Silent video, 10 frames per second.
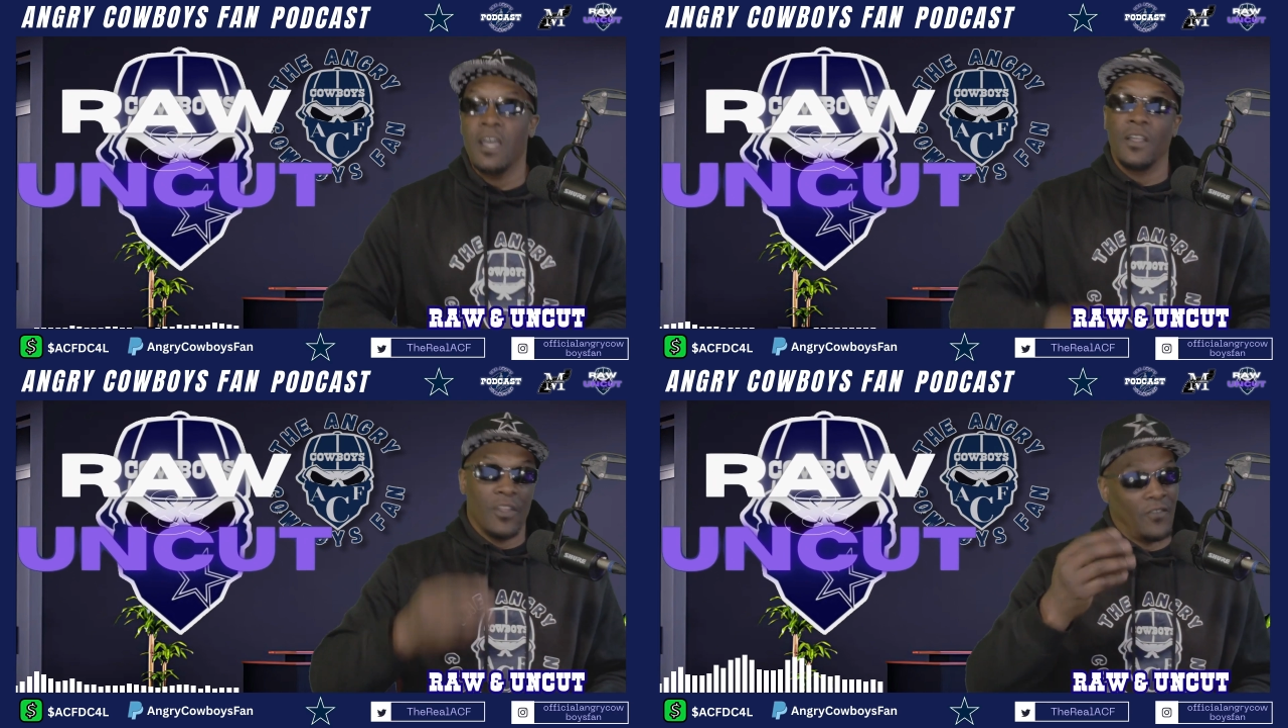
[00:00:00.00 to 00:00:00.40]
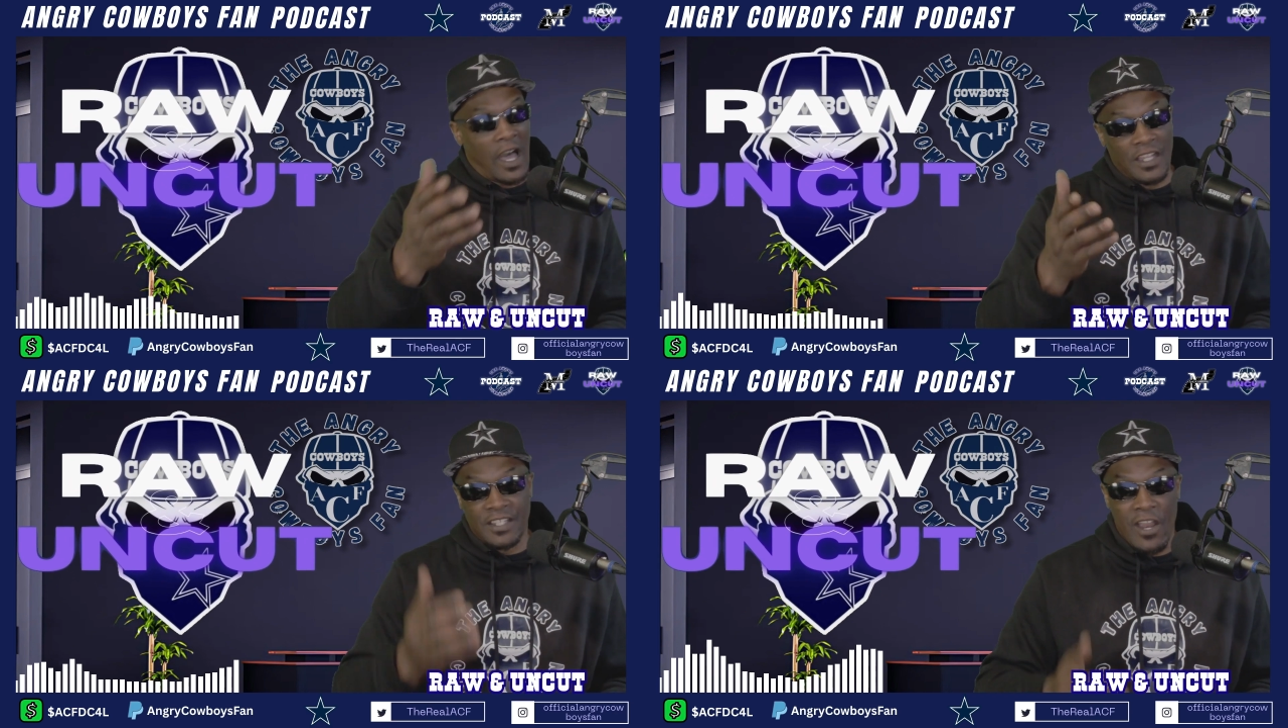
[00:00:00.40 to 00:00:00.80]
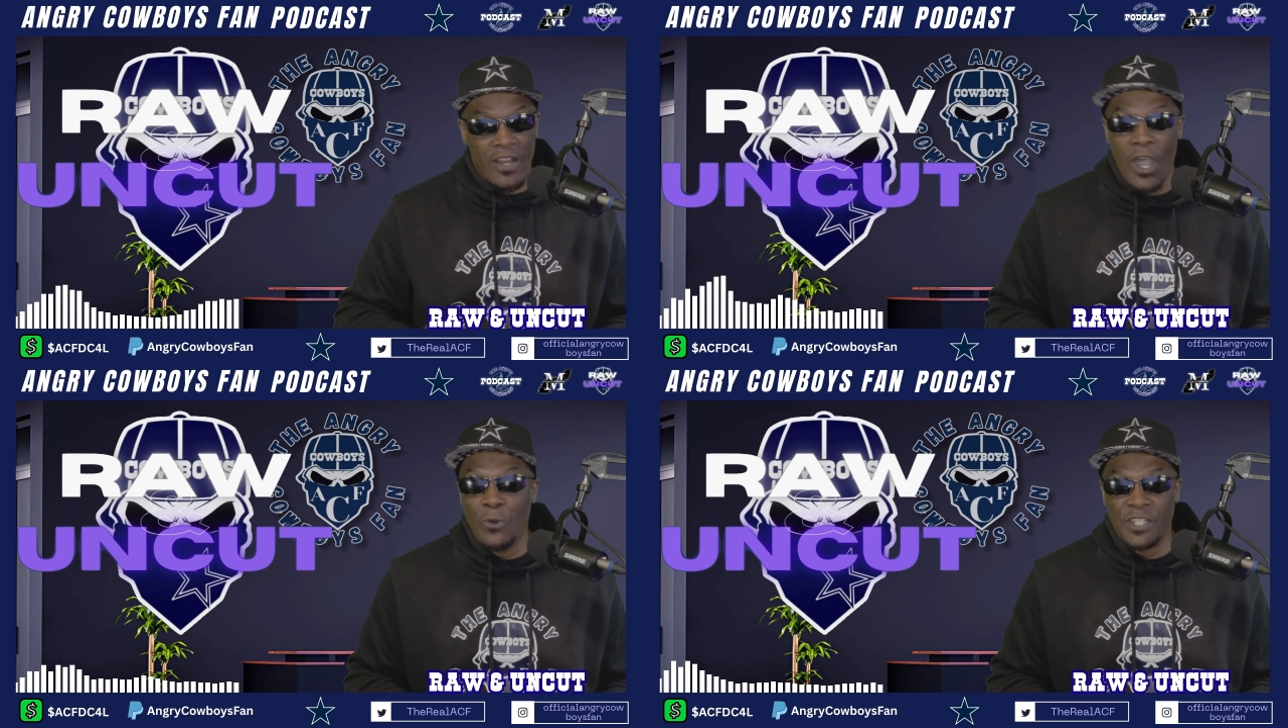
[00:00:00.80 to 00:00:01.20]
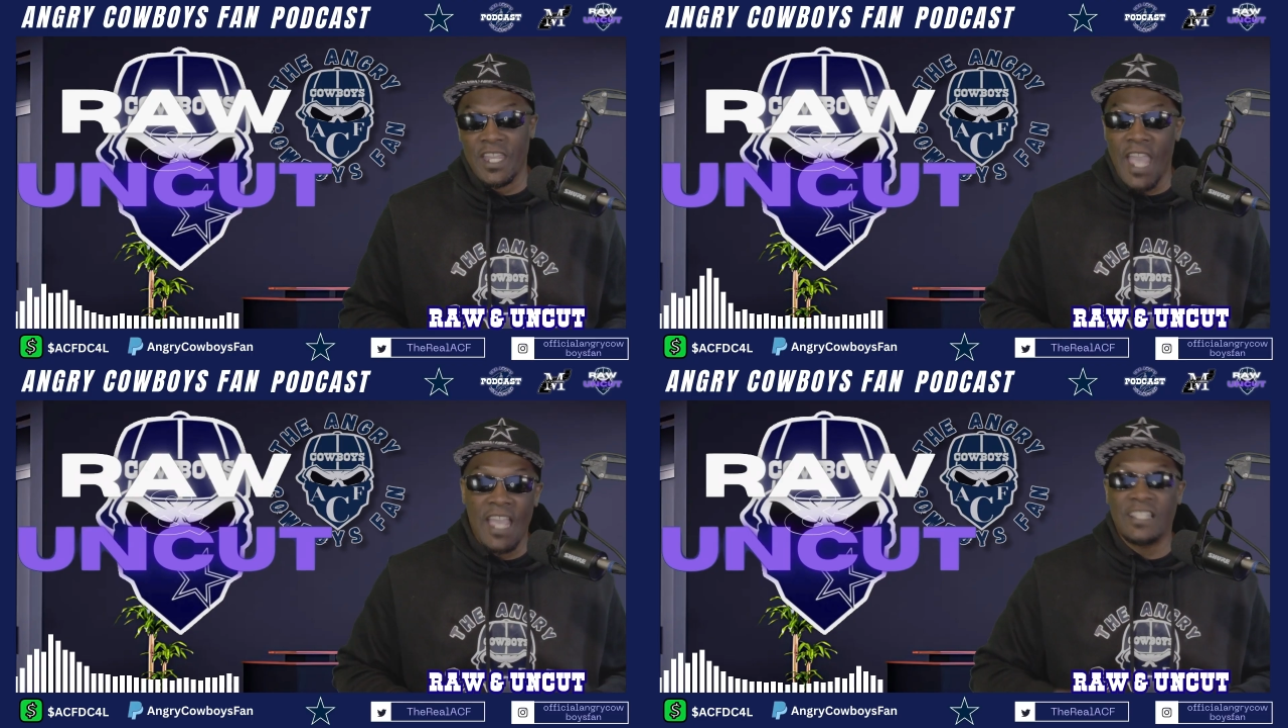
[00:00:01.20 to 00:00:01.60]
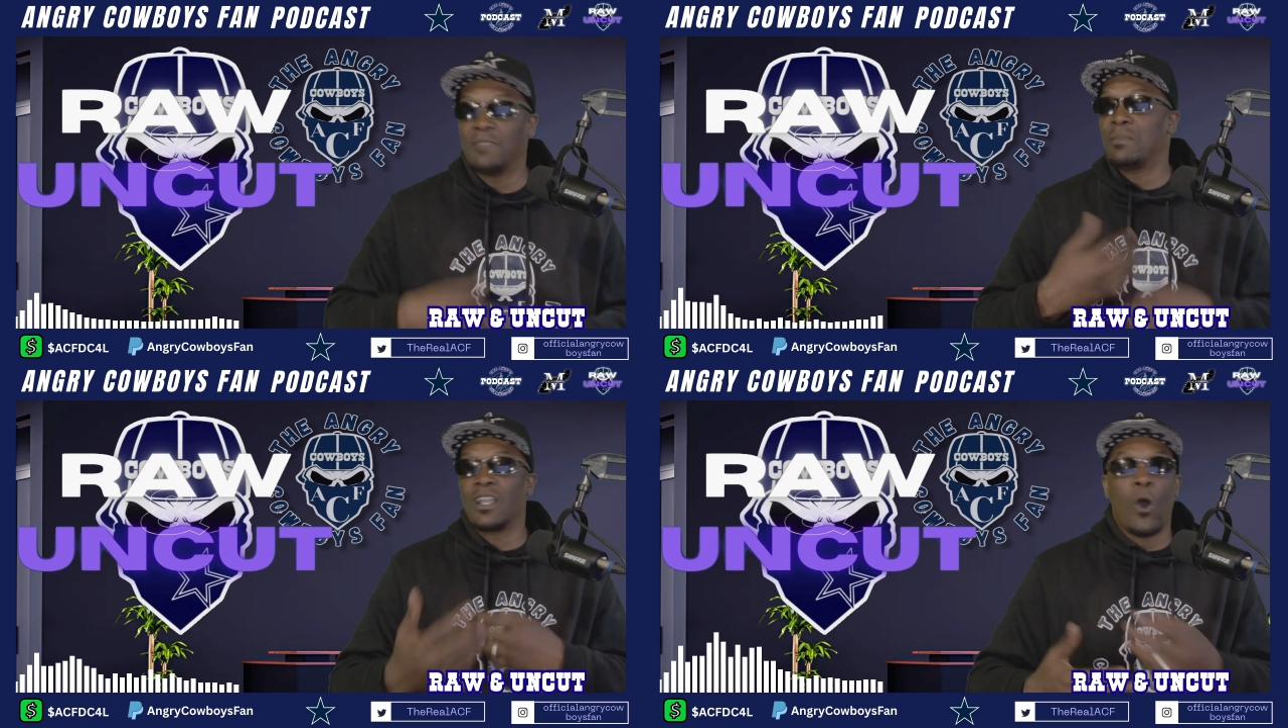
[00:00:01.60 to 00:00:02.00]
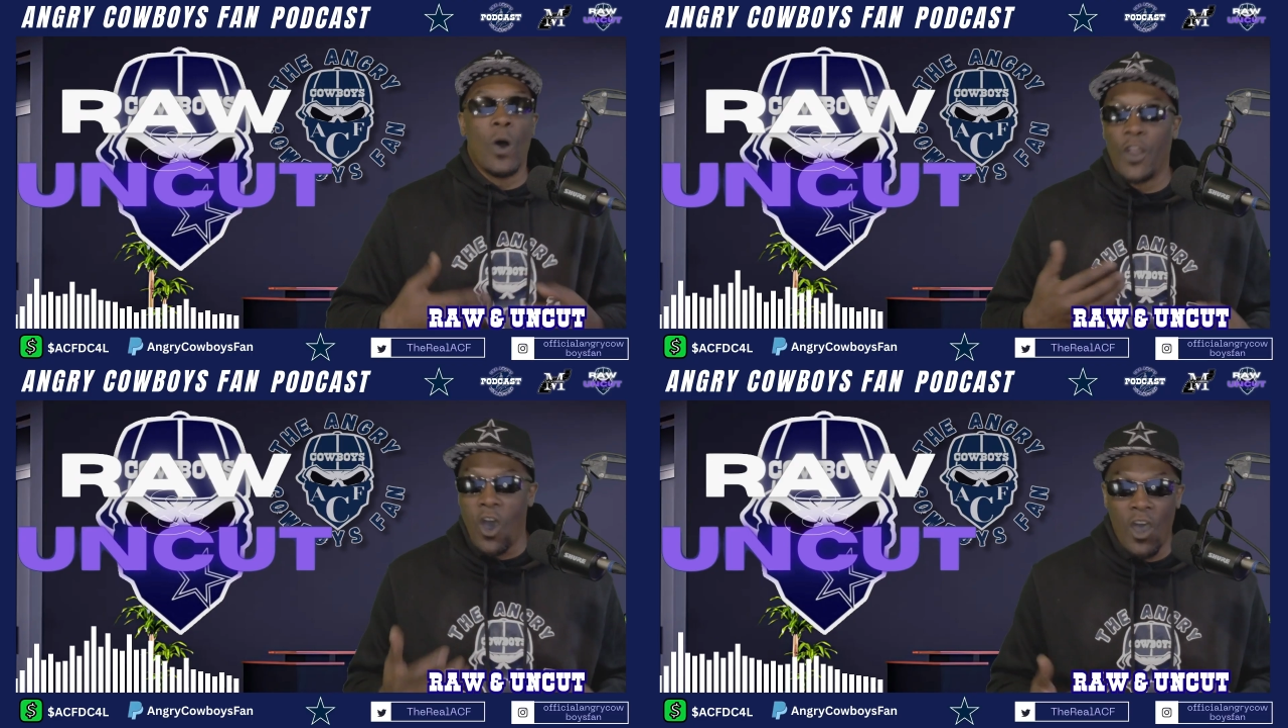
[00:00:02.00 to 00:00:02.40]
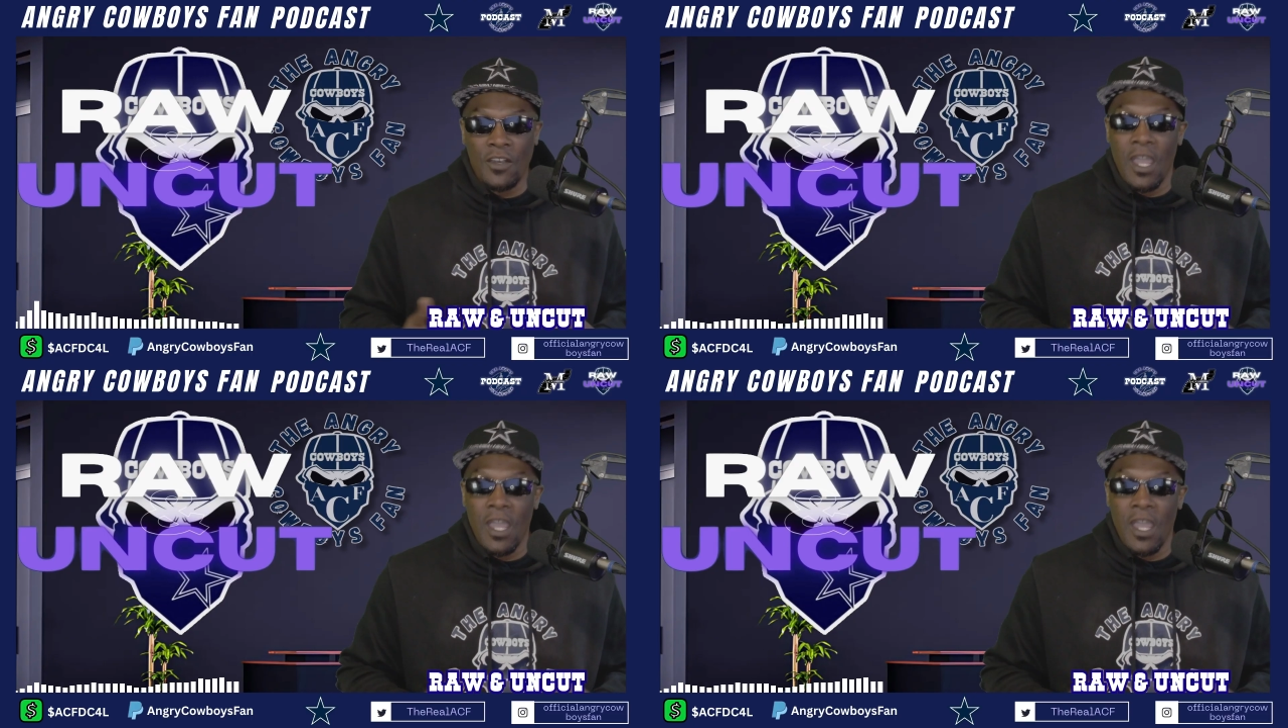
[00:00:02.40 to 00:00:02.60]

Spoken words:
The voluntary OTAs have been going on.